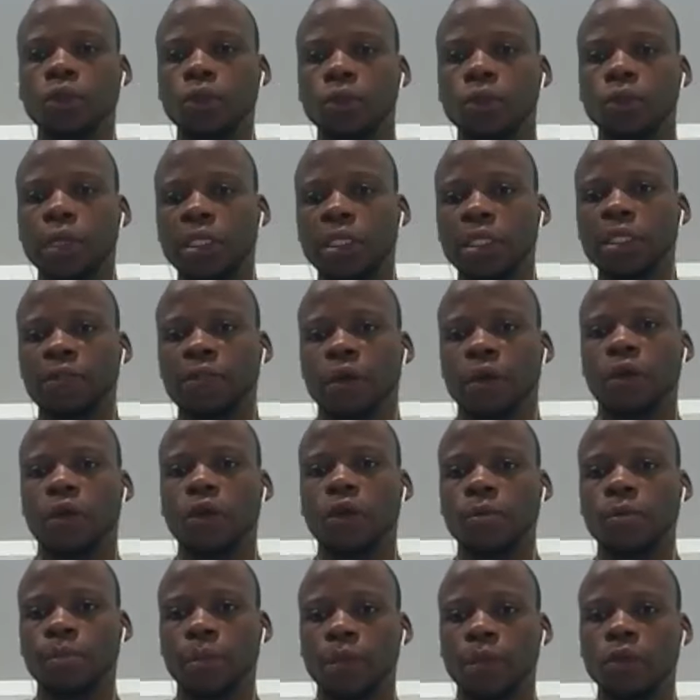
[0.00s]
to the
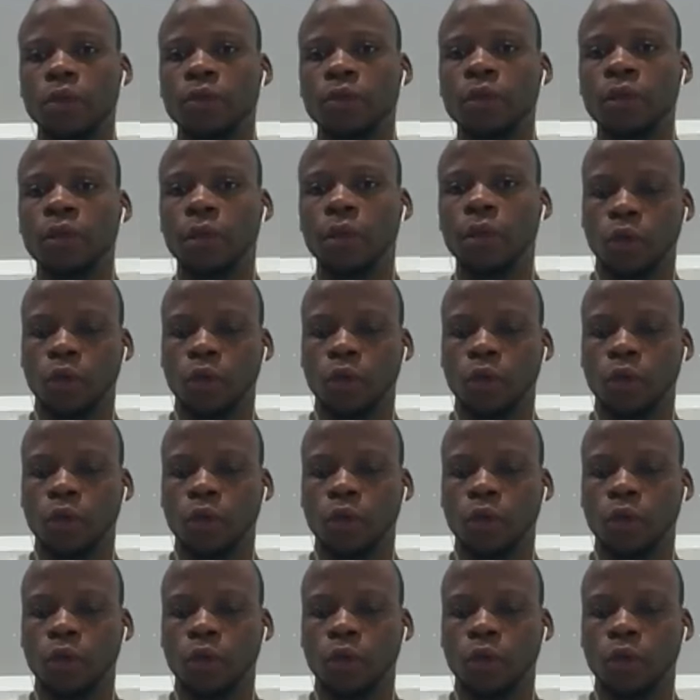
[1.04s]
development of our